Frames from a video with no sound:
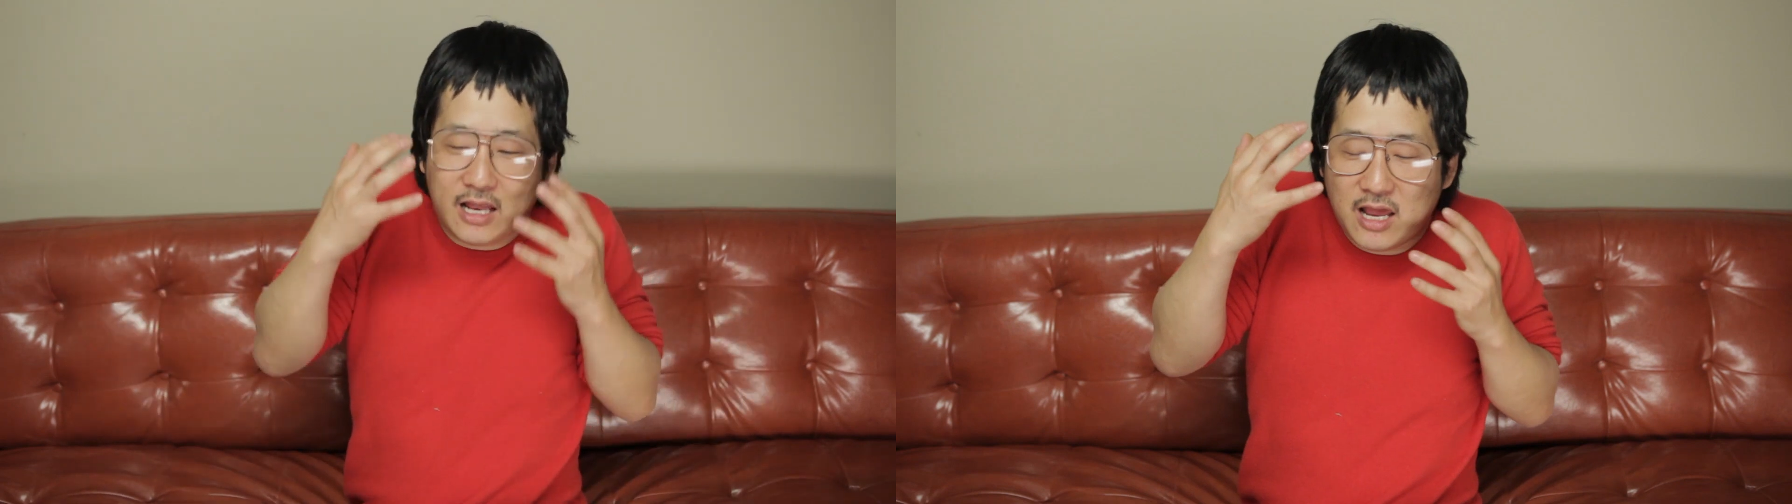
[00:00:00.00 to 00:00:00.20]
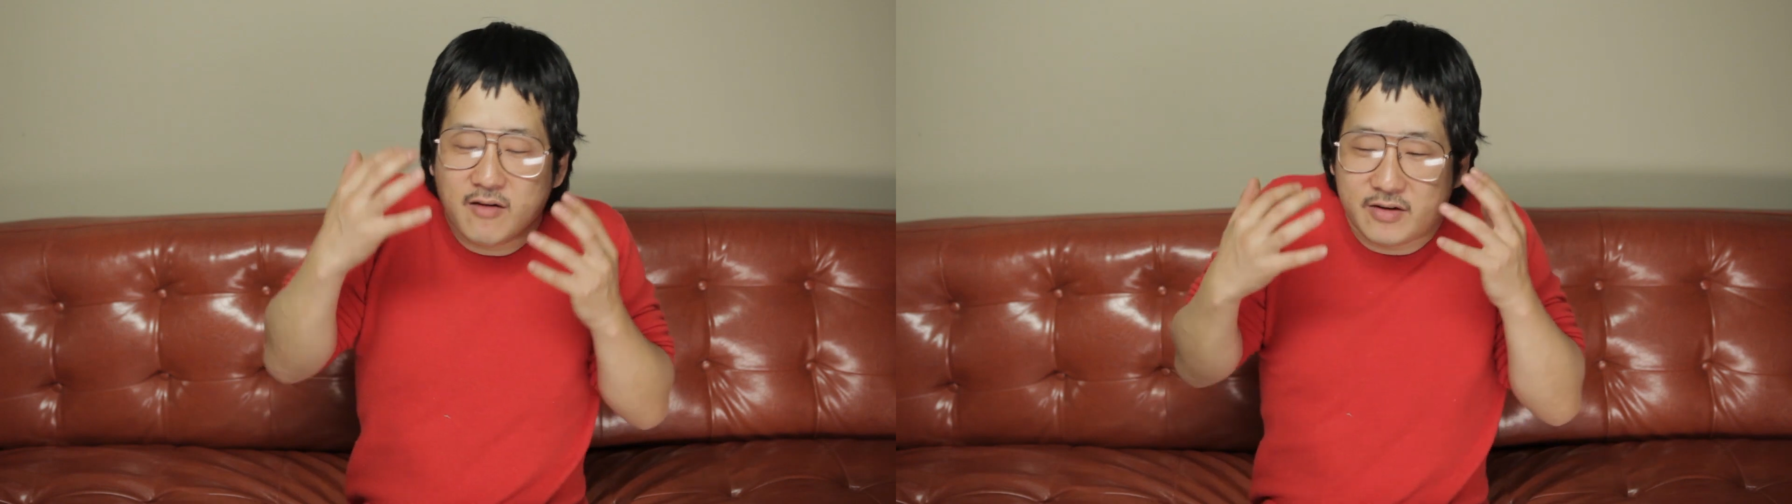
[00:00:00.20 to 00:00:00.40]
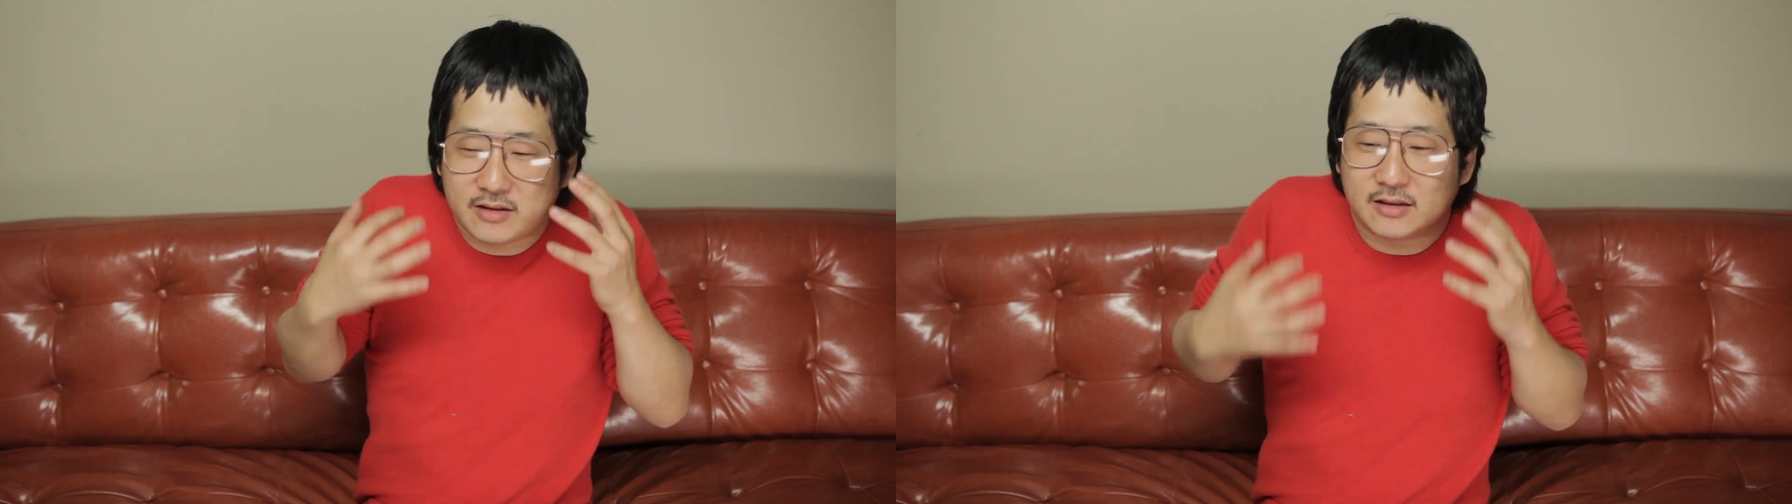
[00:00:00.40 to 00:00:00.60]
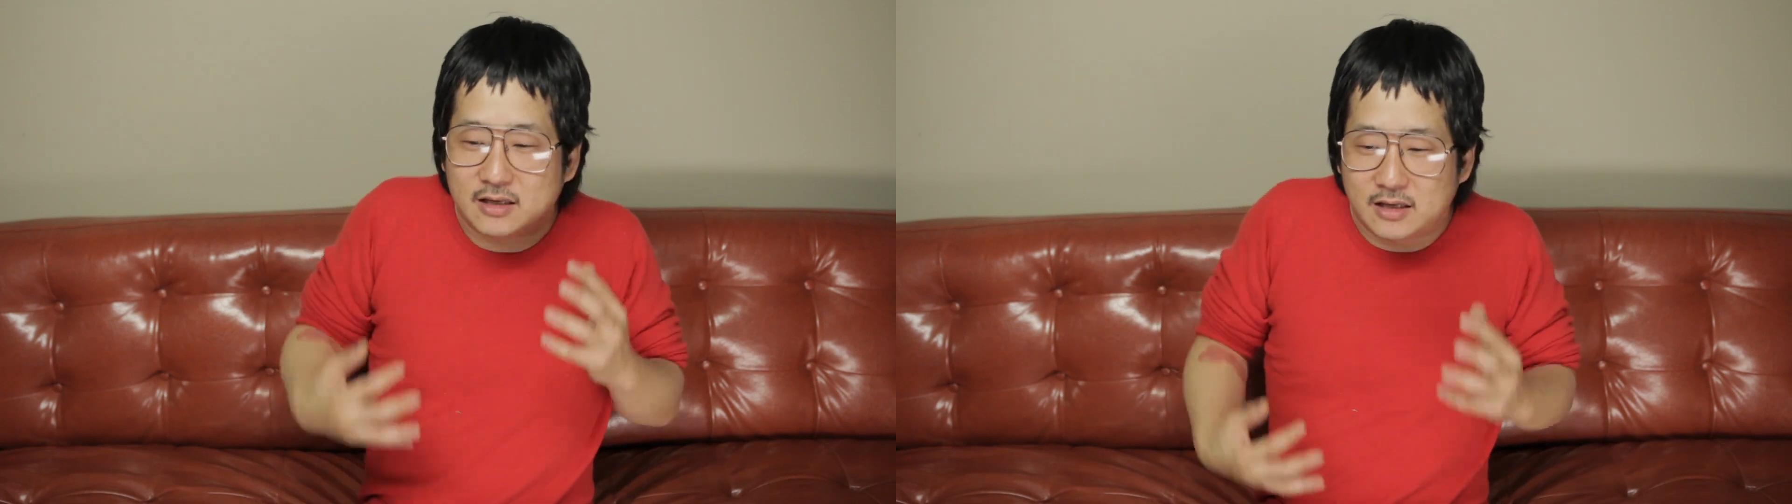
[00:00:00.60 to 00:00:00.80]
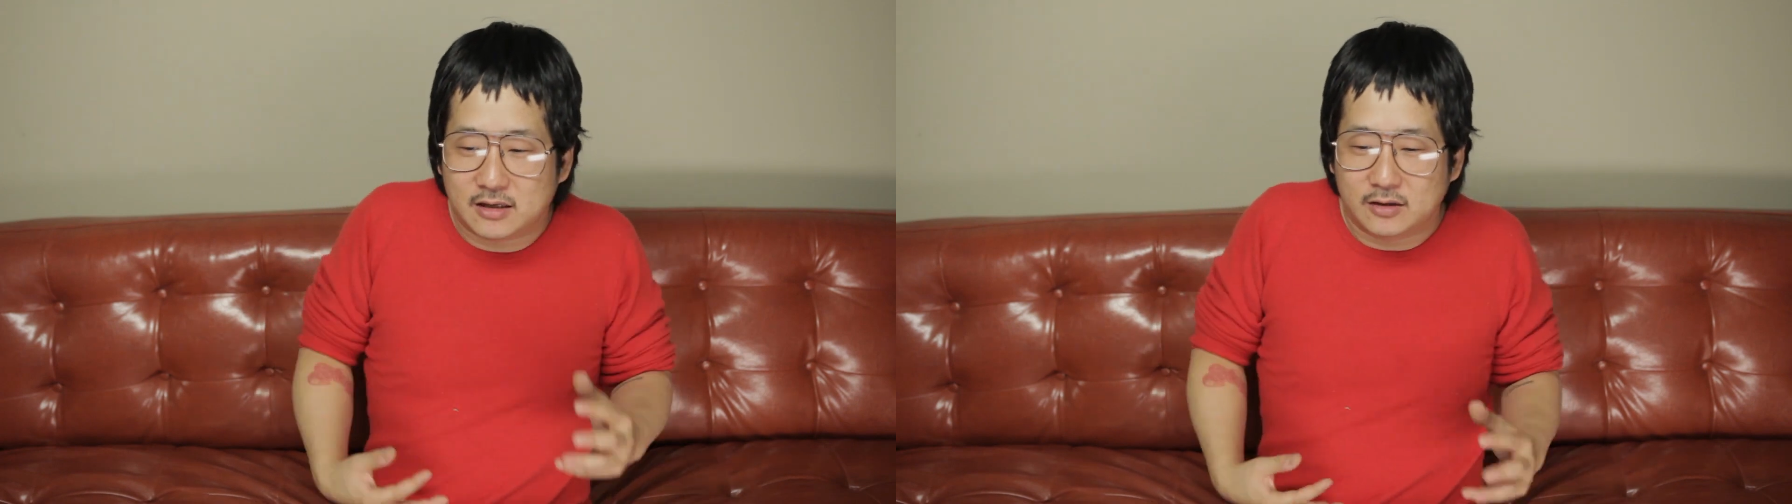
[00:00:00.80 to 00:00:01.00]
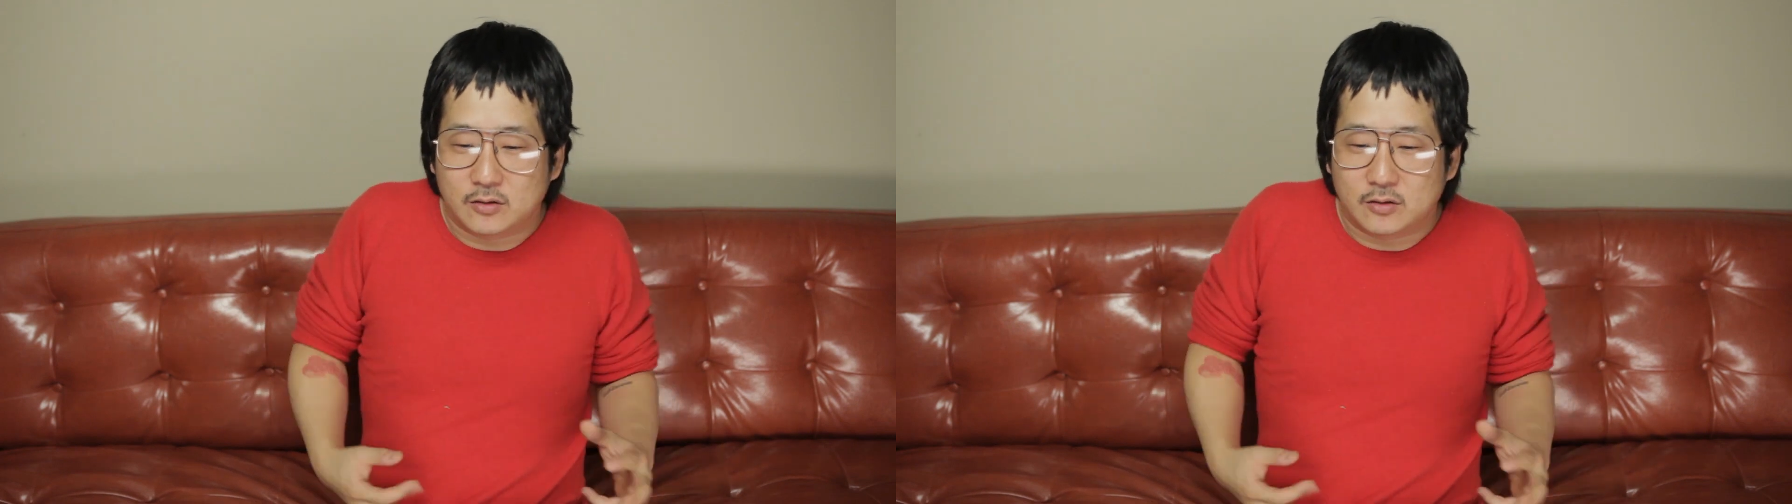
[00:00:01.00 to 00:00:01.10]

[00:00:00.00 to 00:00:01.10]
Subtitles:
and everything,